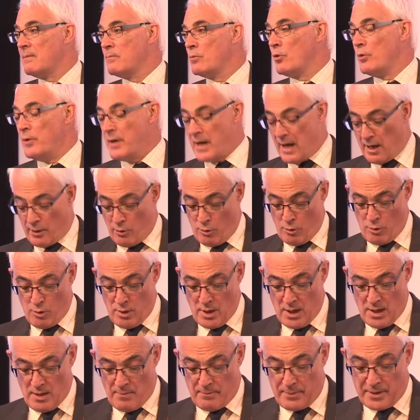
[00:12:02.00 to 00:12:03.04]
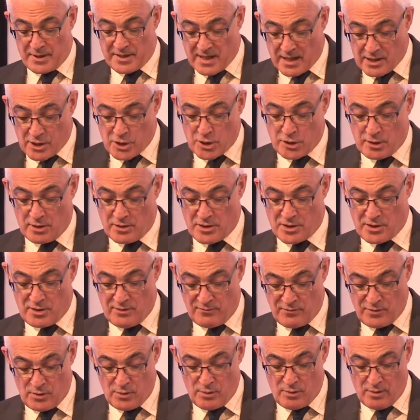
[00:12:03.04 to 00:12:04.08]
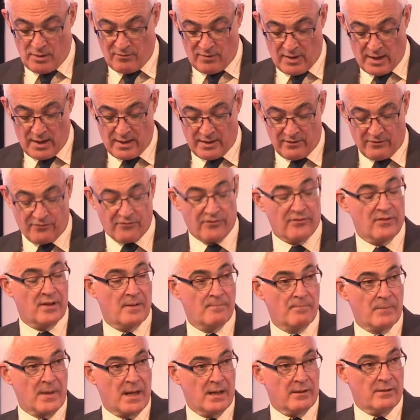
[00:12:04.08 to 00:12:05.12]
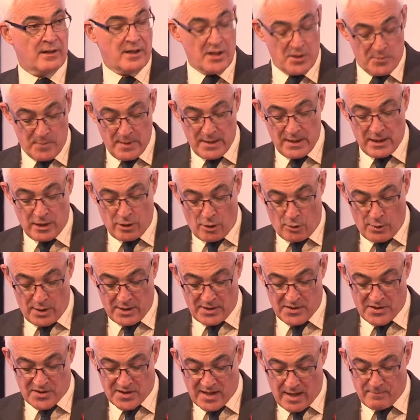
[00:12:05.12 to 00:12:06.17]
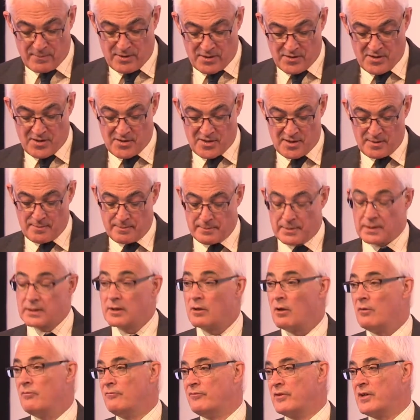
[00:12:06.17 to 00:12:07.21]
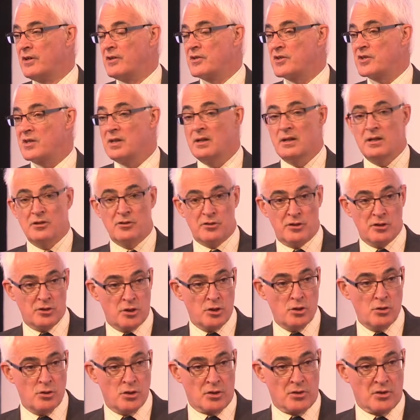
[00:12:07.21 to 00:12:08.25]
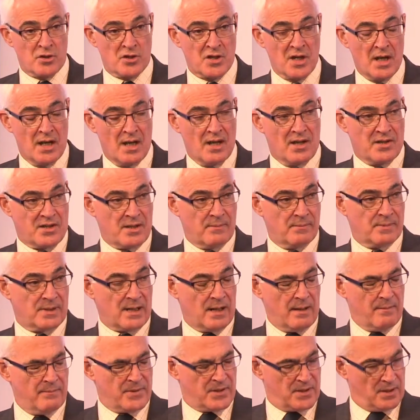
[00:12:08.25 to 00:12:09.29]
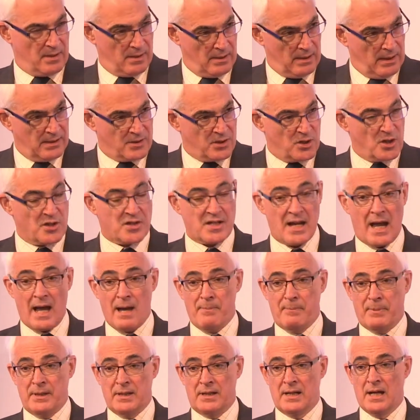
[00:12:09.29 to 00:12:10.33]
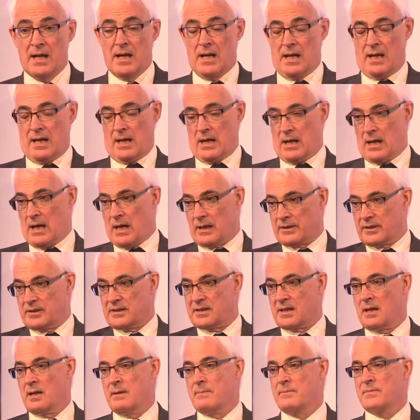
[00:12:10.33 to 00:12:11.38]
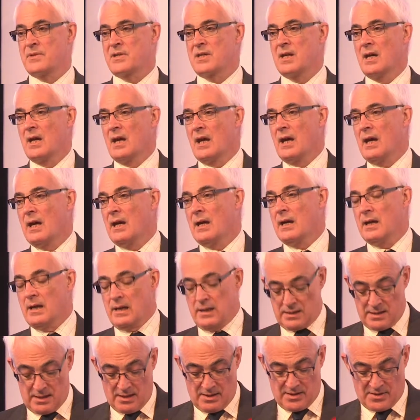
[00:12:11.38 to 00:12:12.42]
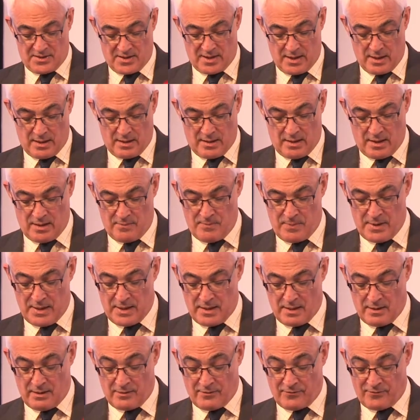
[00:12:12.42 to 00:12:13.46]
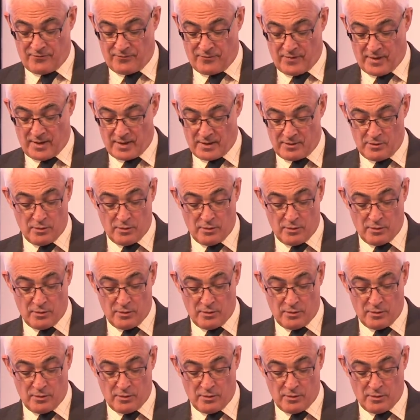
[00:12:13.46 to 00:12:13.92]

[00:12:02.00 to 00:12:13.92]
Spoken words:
a more narrow, protectionist view of life. There has been growing skepticism and confidence in institutions. Sometimes it's just happened. Other times it has been of